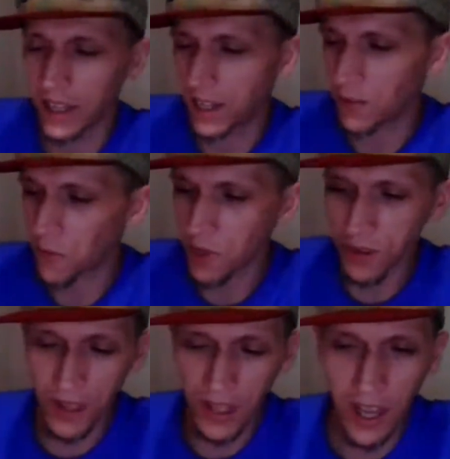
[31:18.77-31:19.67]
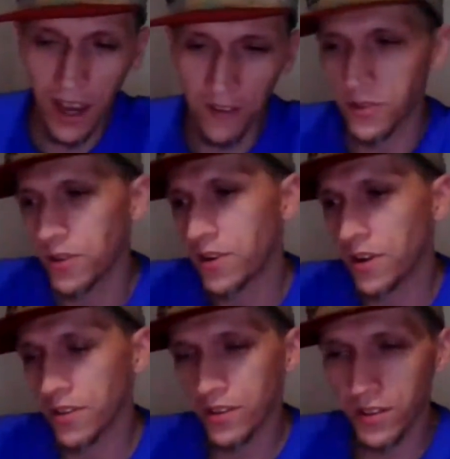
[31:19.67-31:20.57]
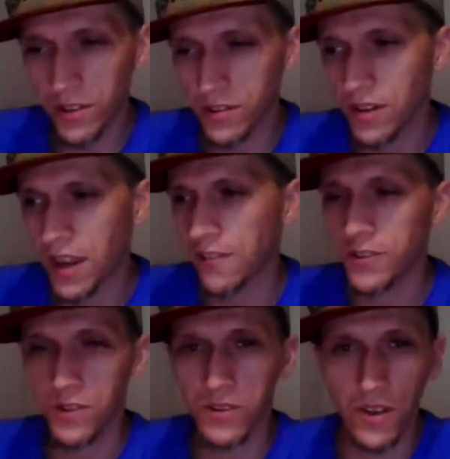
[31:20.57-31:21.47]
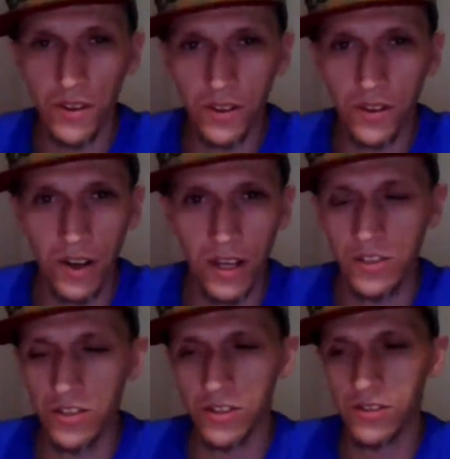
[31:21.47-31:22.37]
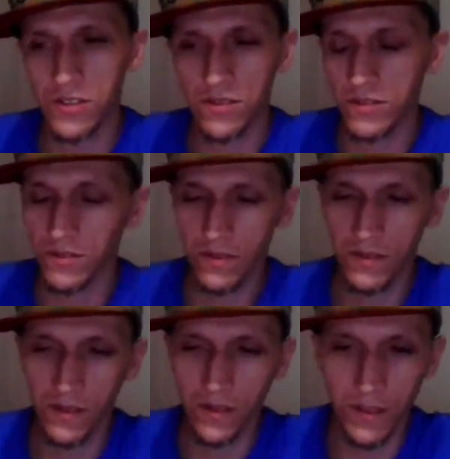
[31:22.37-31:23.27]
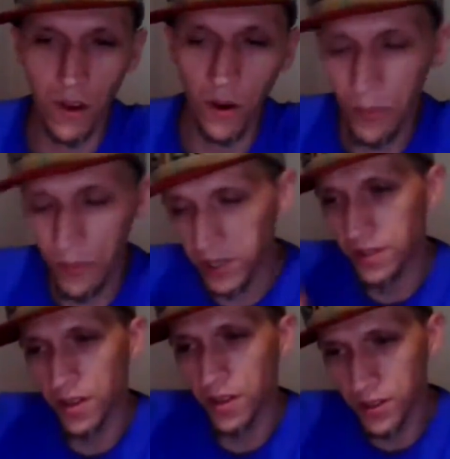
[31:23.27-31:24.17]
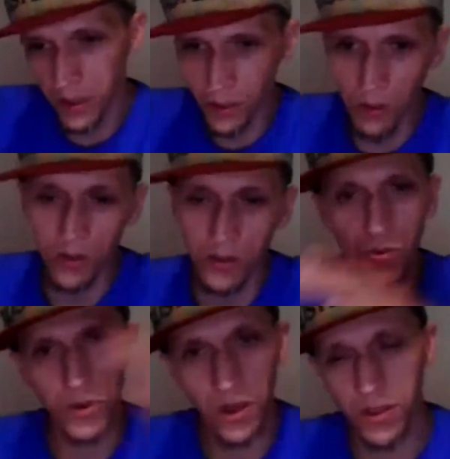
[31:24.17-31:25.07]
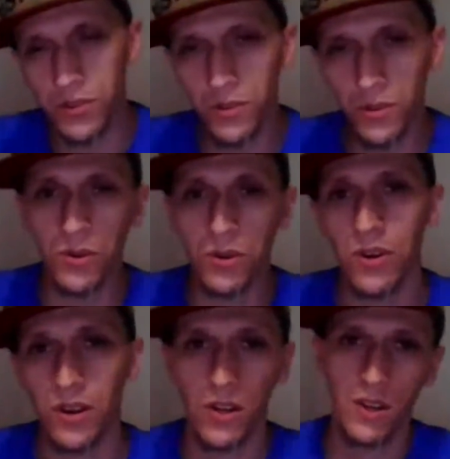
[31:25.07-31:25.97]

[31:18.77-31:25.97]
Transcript: like one thing after another has just opened another door to another door.